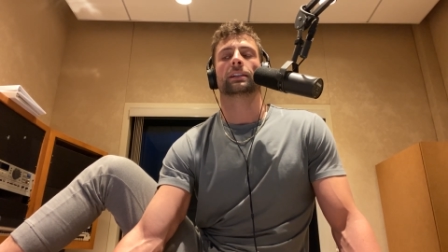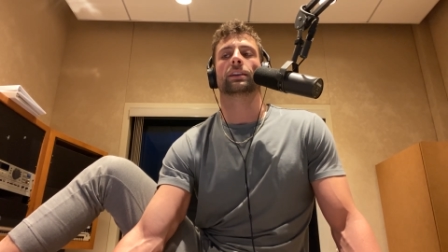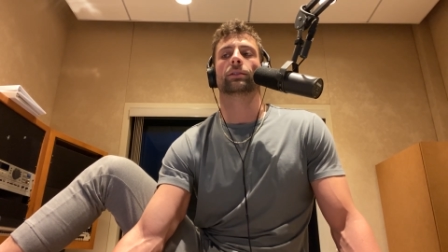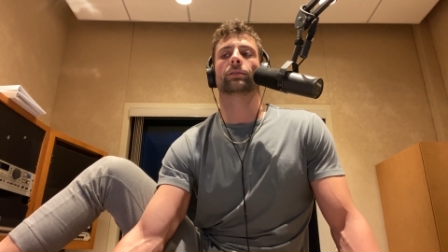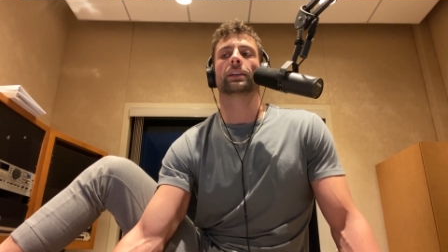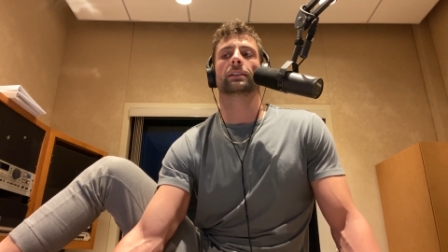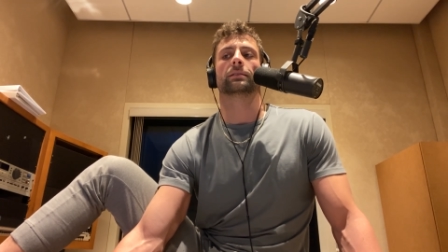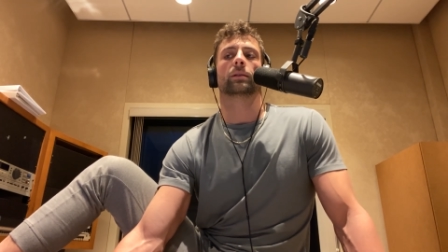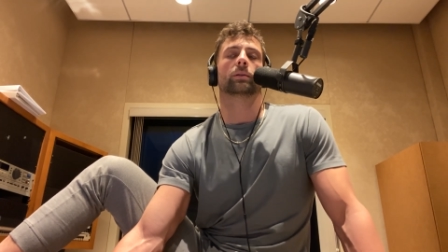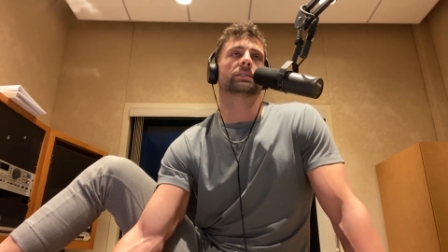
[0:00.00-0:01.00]
Gil Reed,
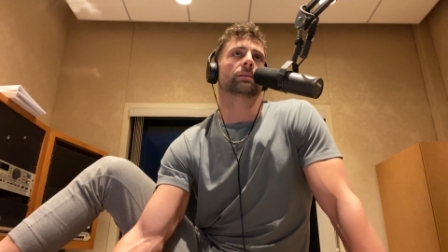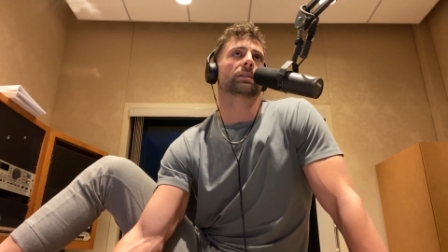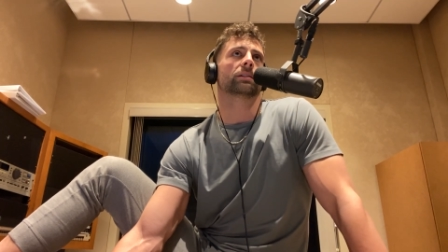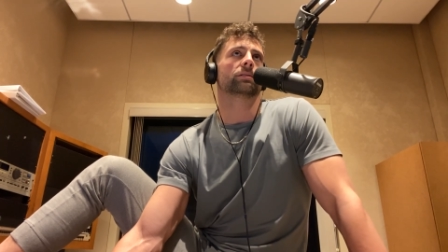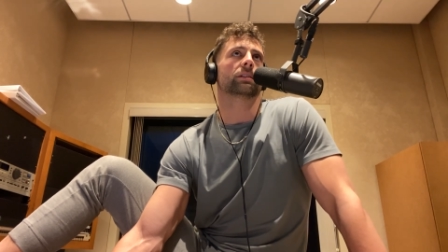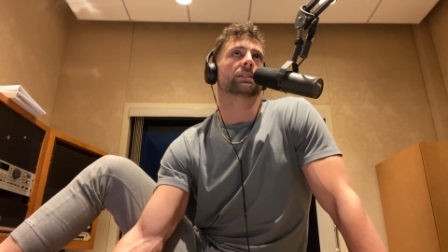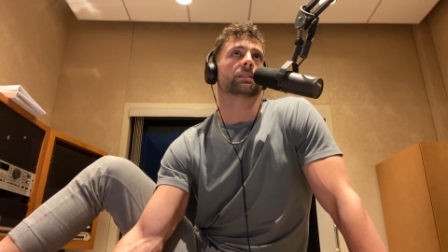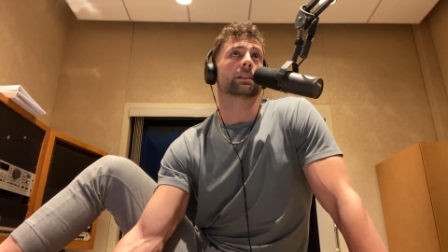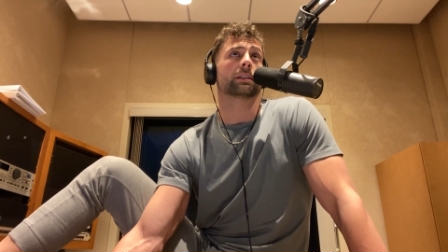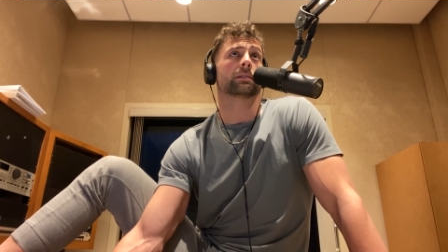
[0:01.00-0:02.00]
what's something you do
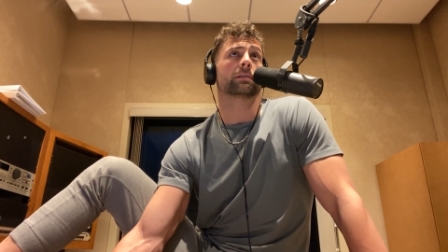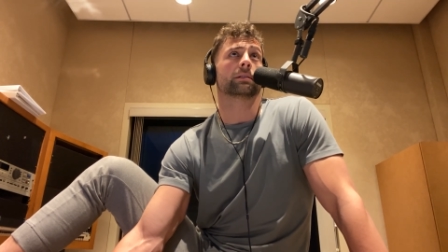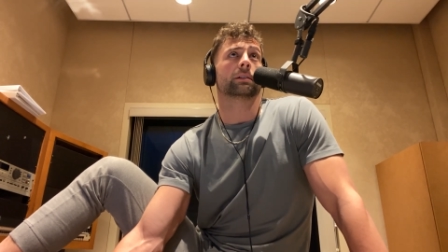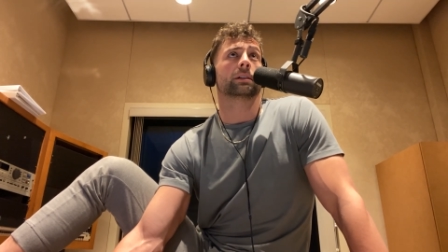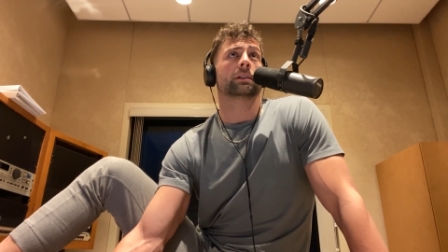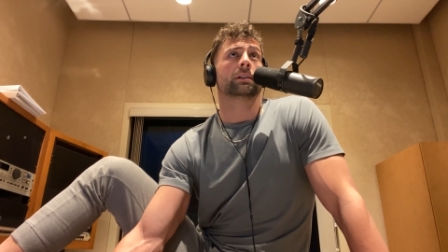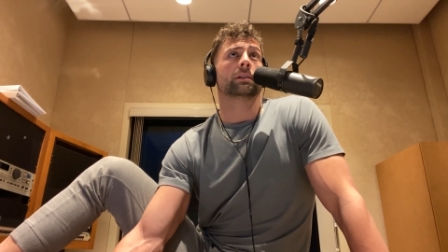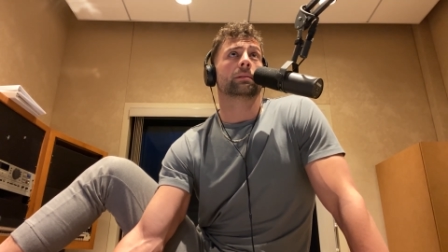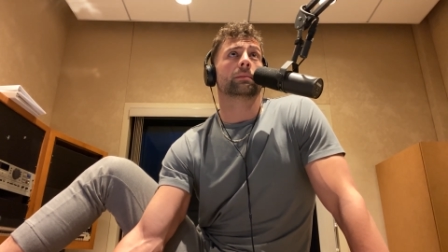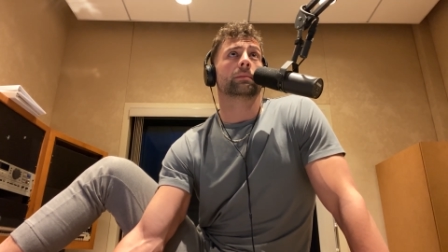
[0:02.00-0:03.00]
that's illegal
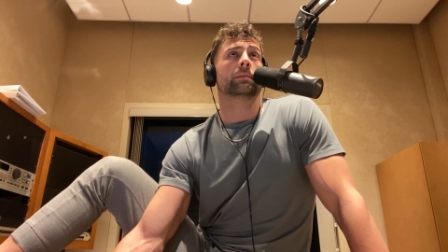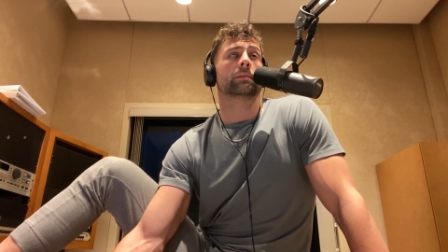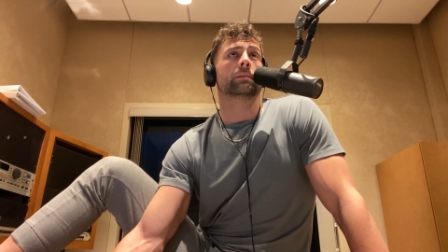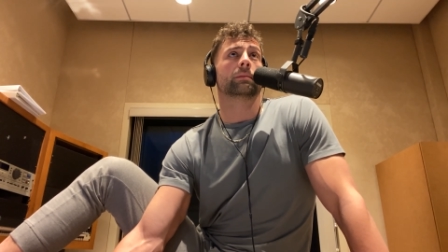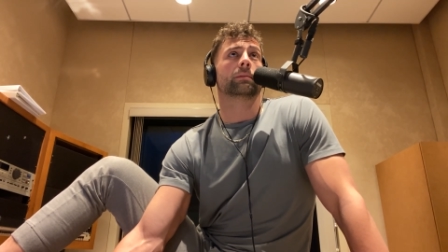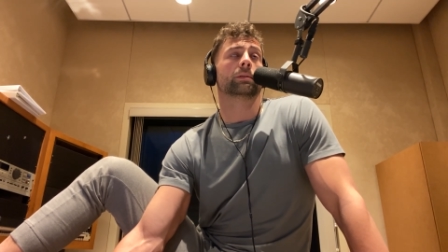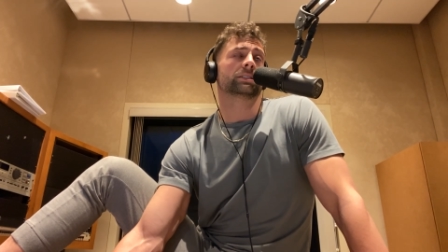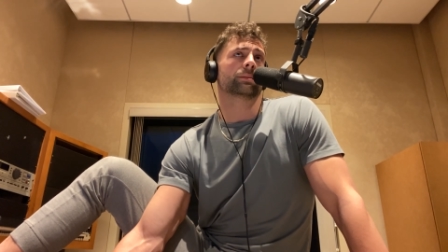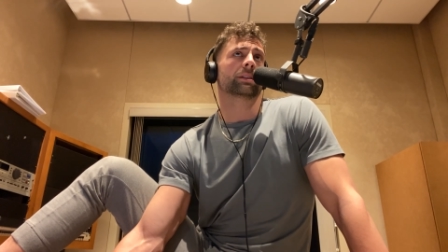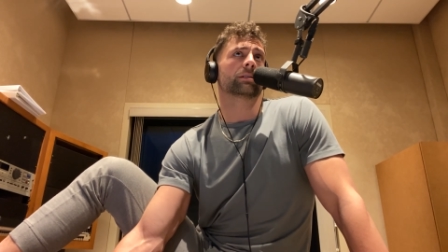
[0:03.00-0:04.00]
What's
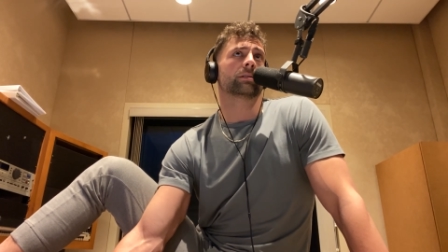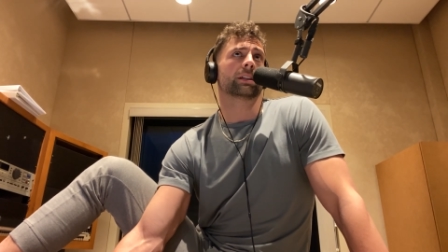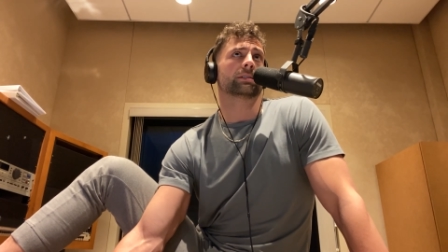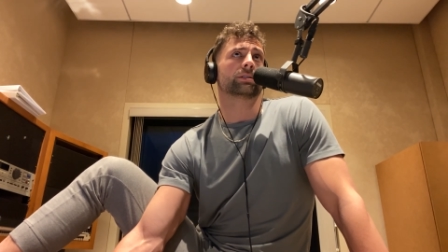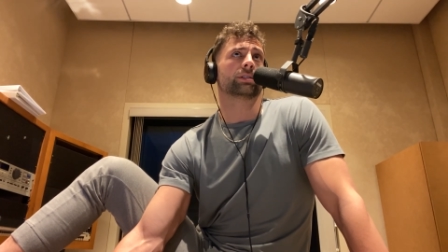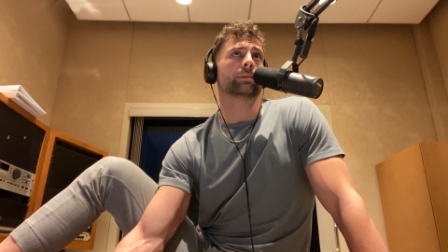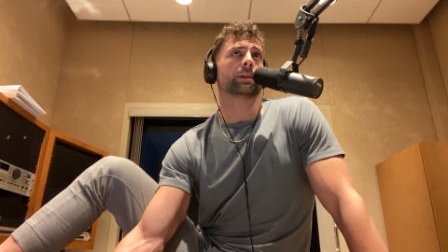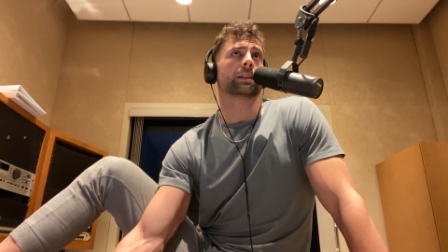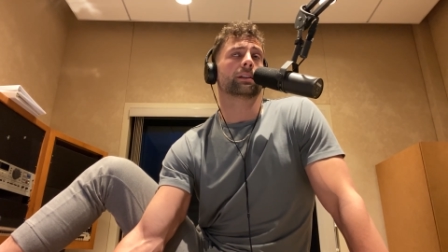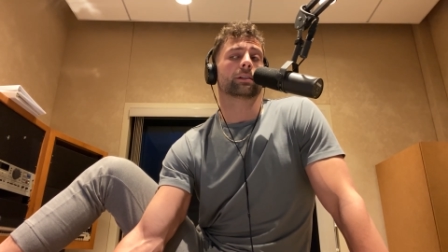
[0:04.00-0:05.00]
something you do that should
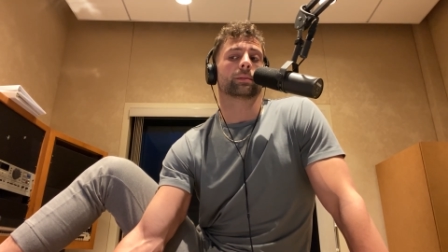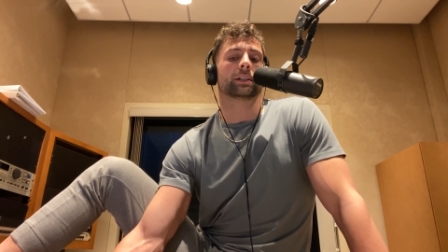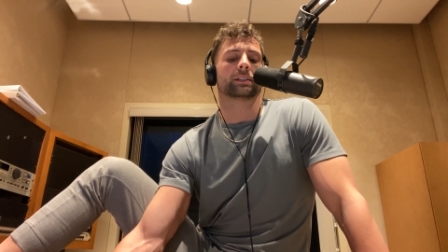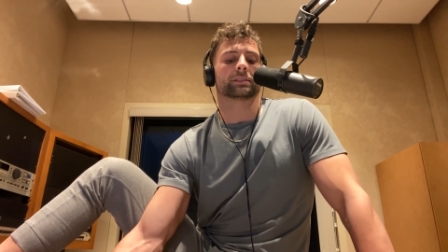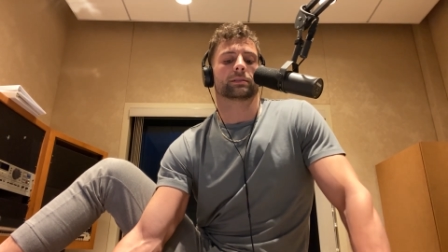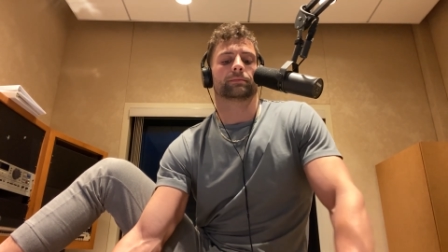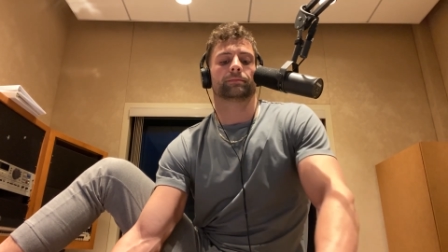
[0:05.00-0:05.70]
be illegal but it isn't?